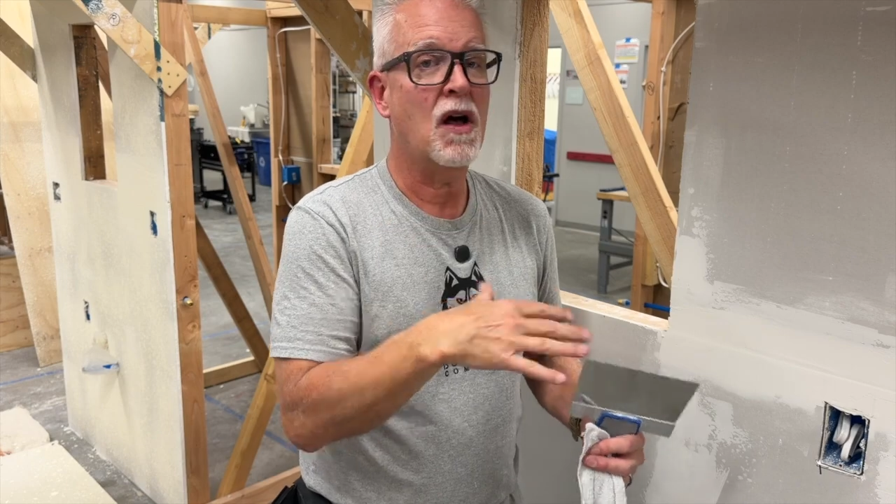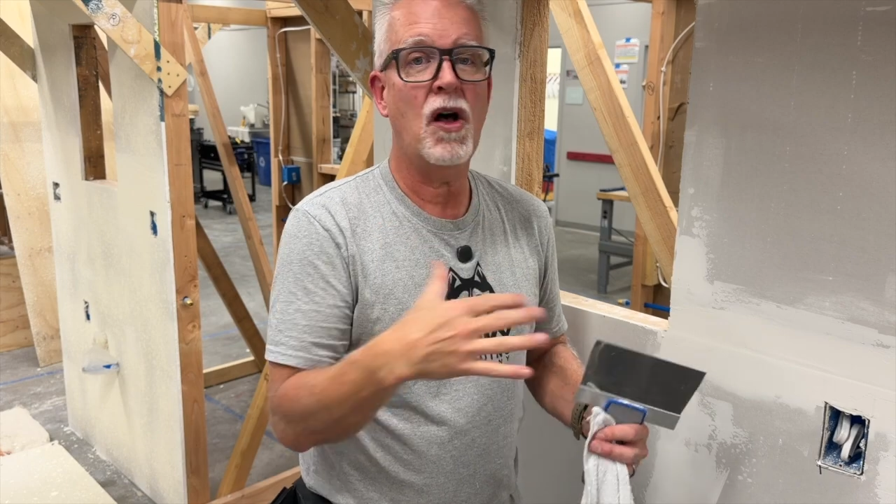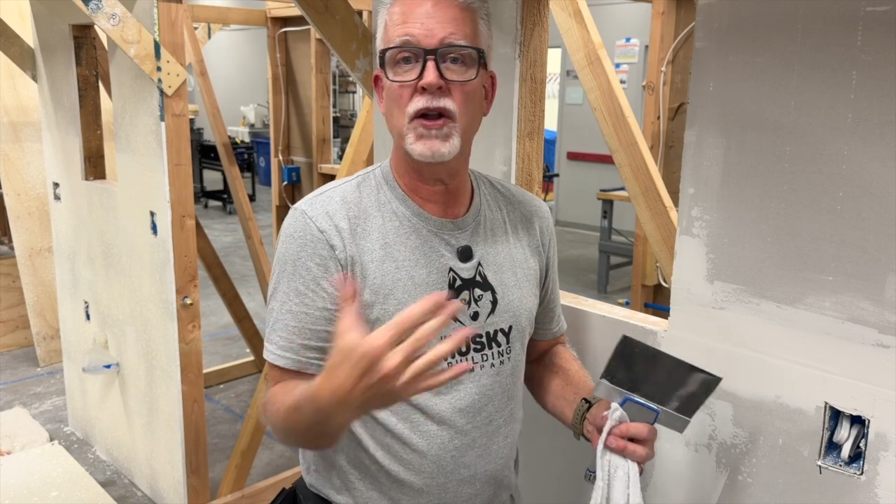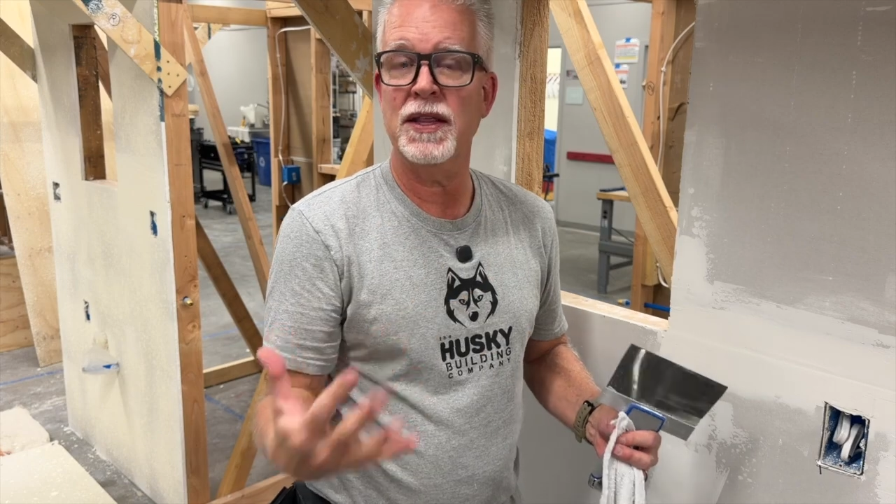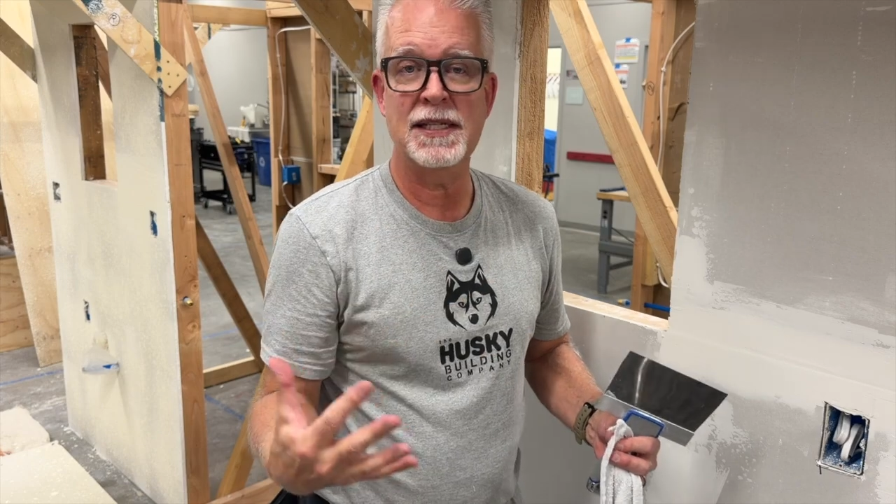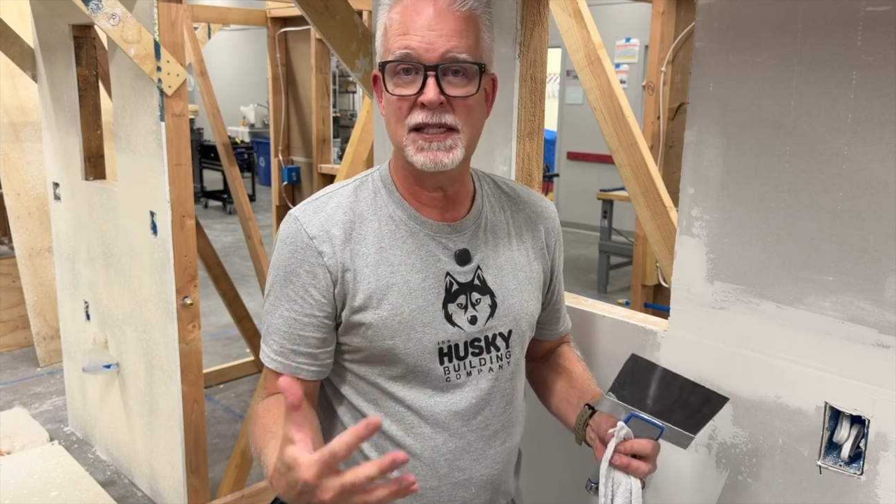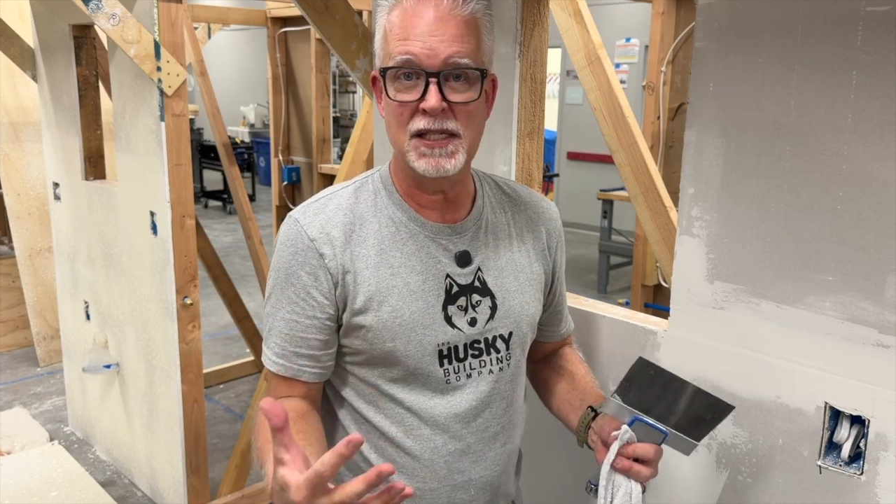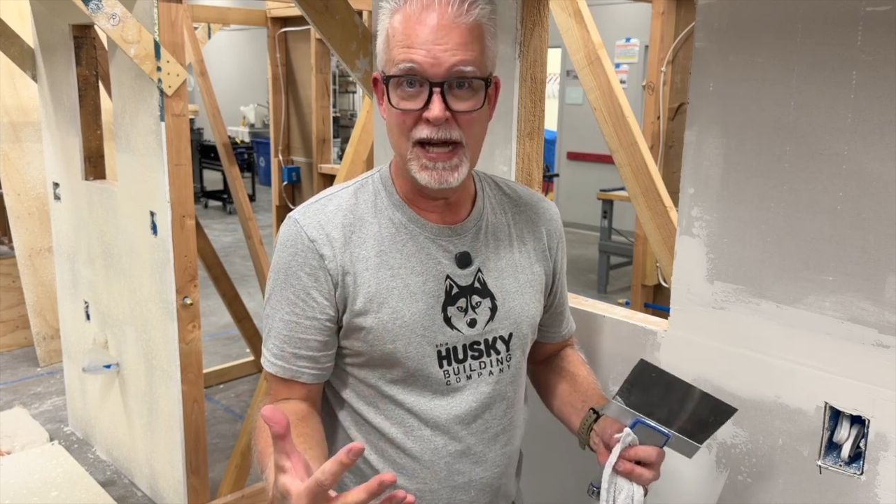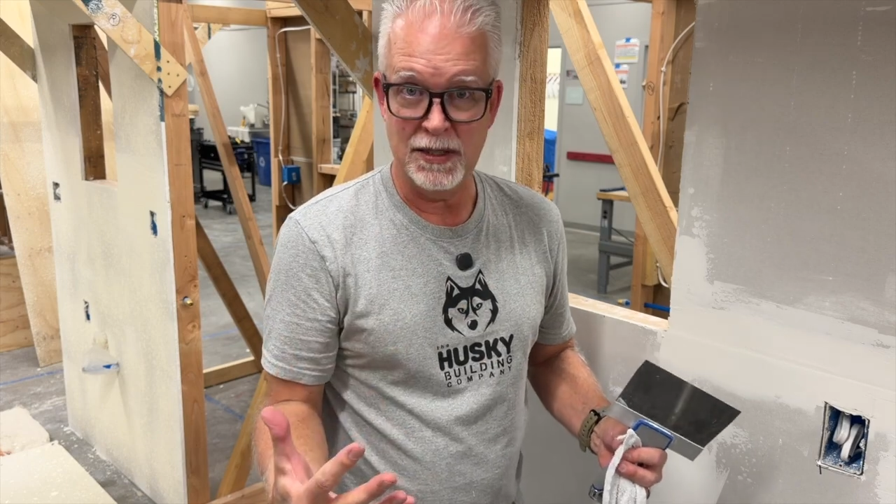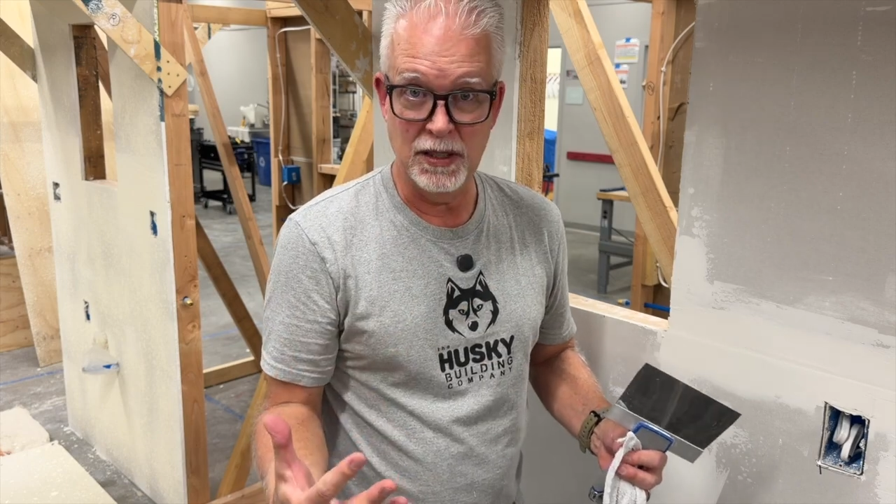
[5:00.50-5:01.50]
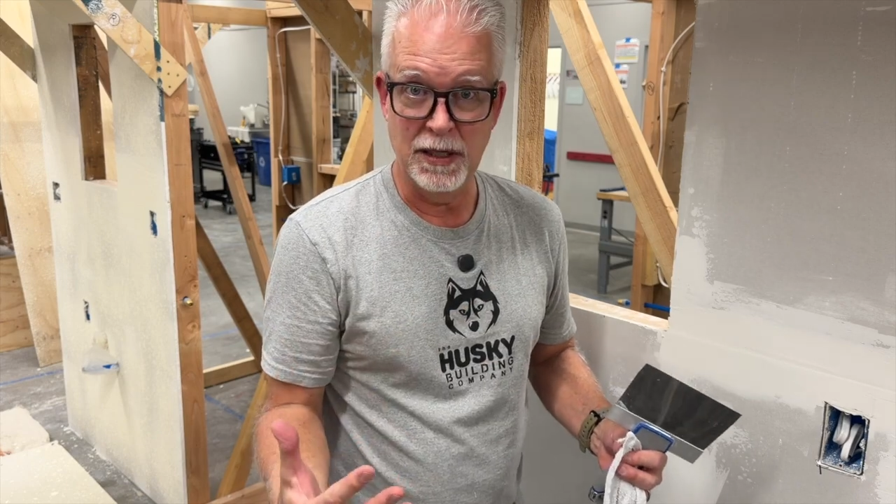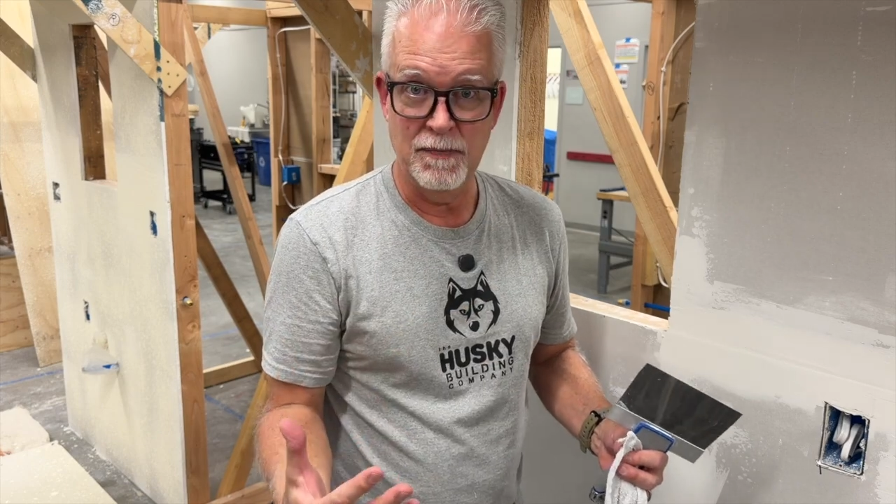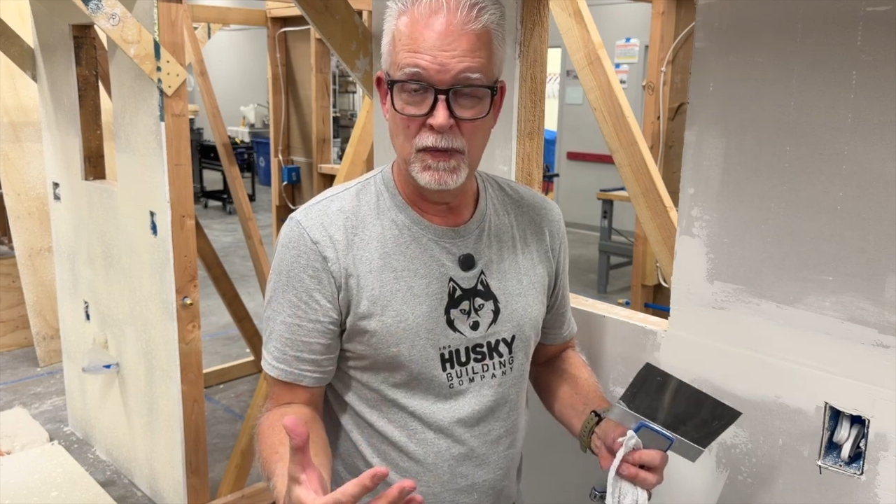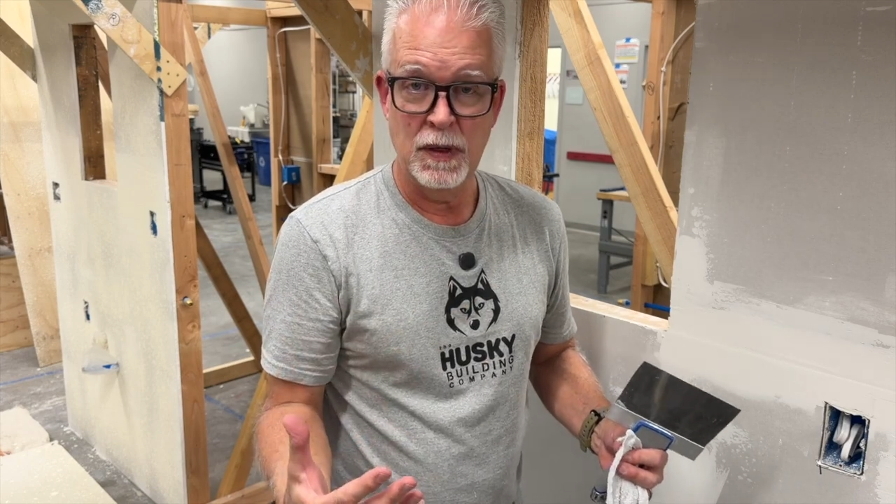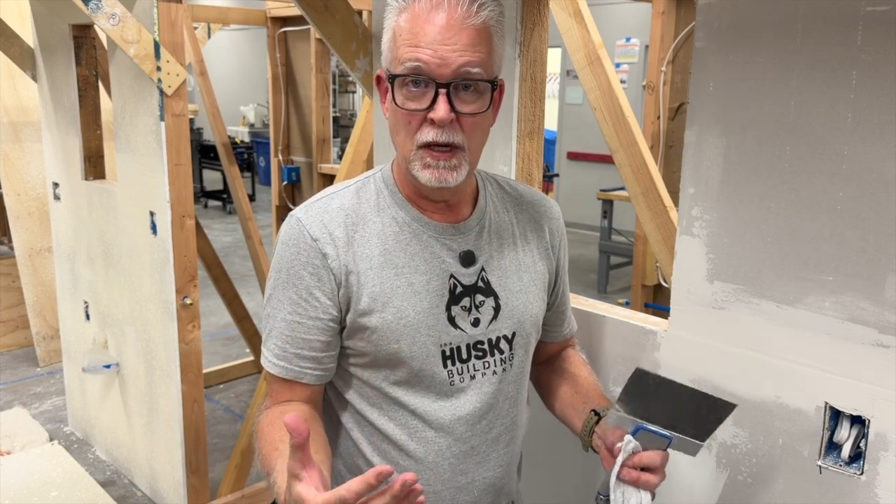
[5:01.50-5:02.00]
All of this is not good.
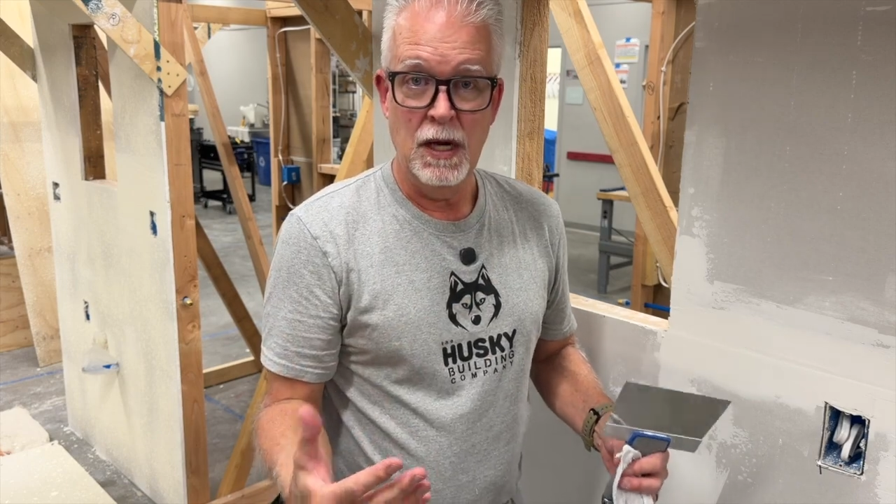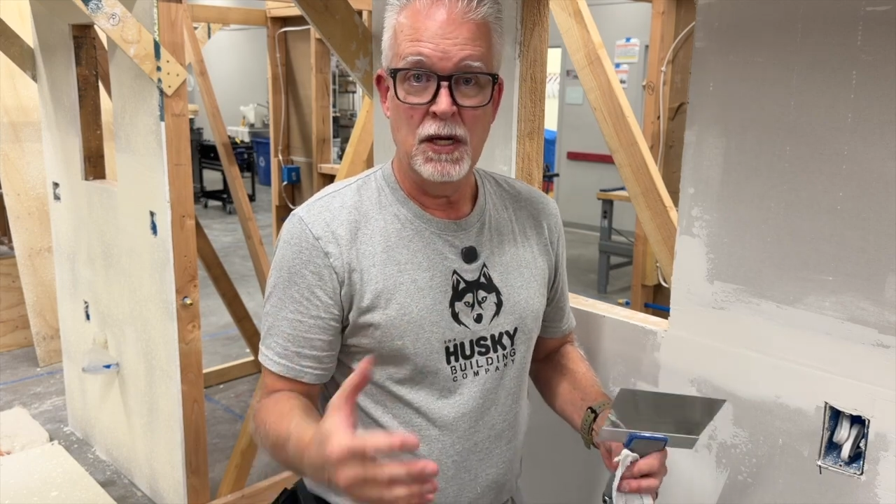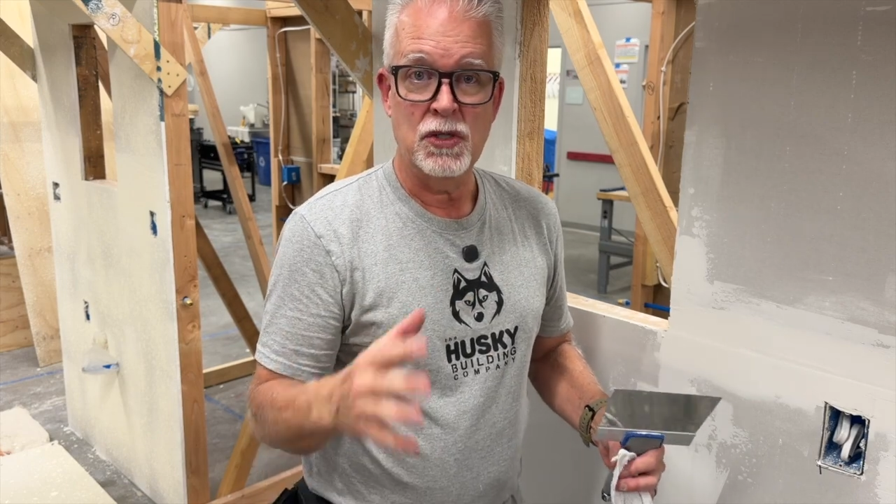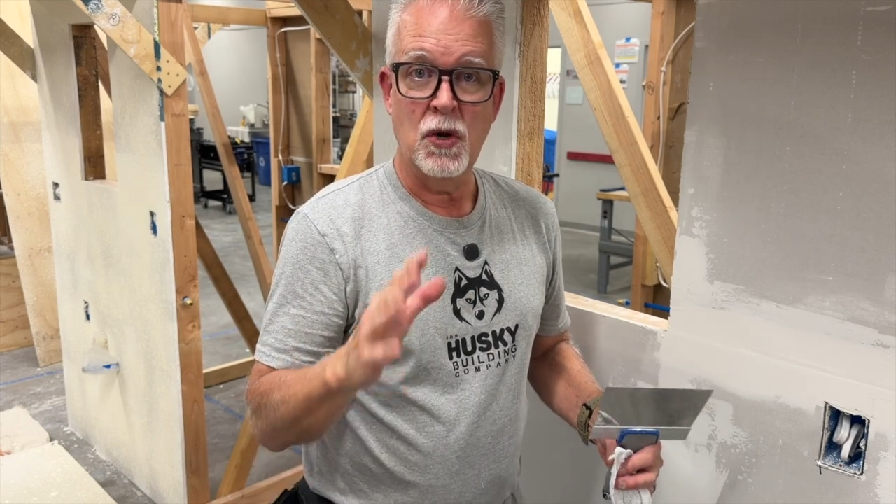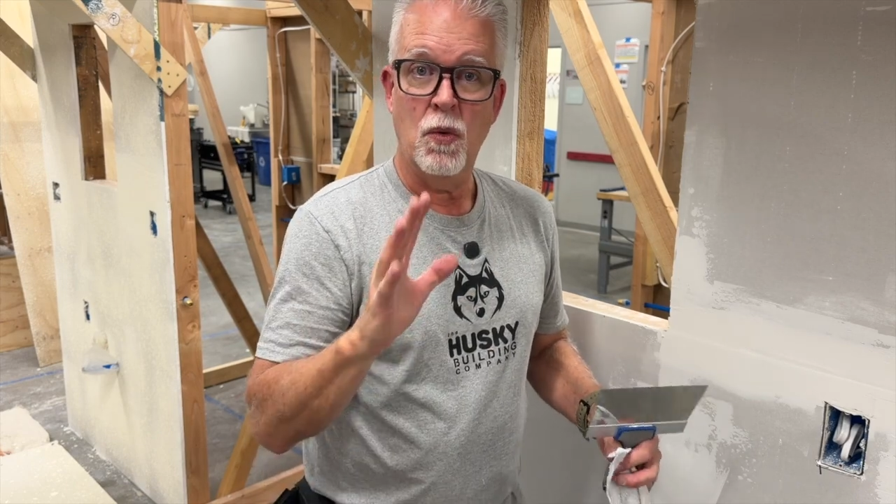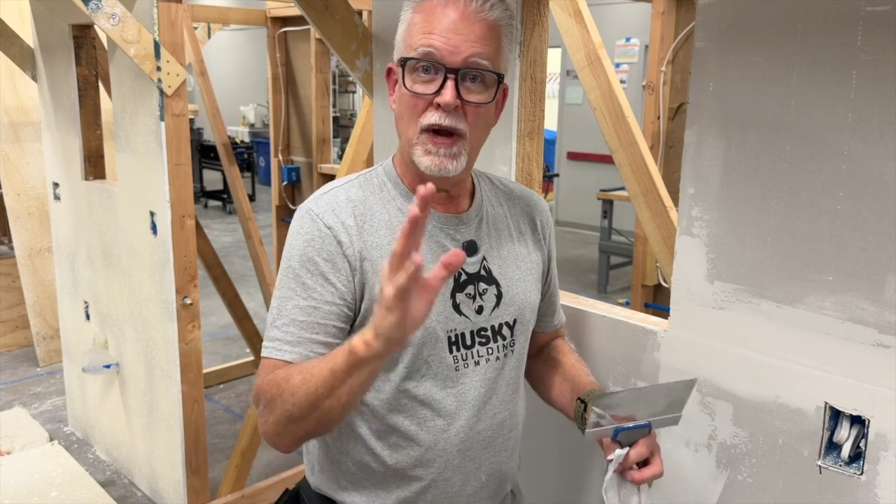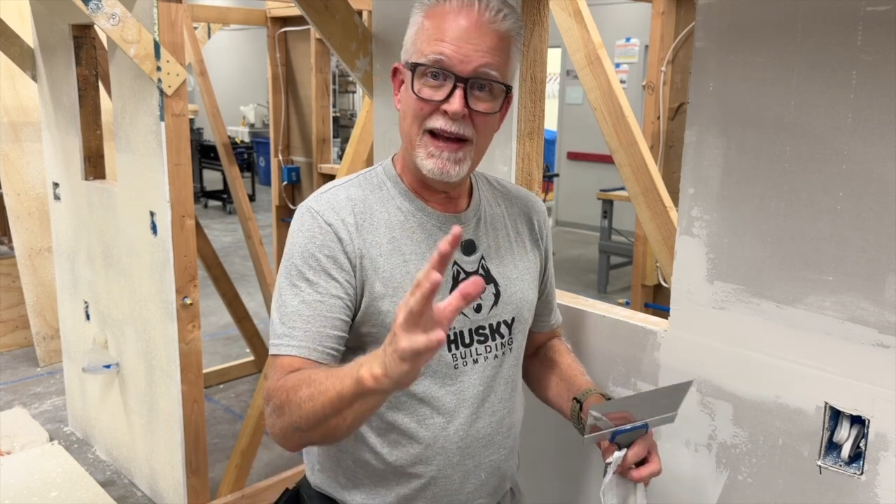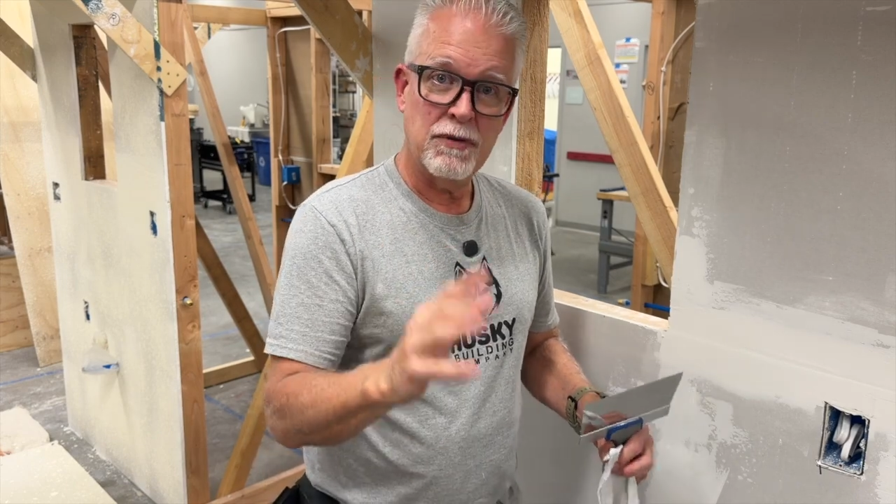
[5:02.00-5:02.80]
So what I've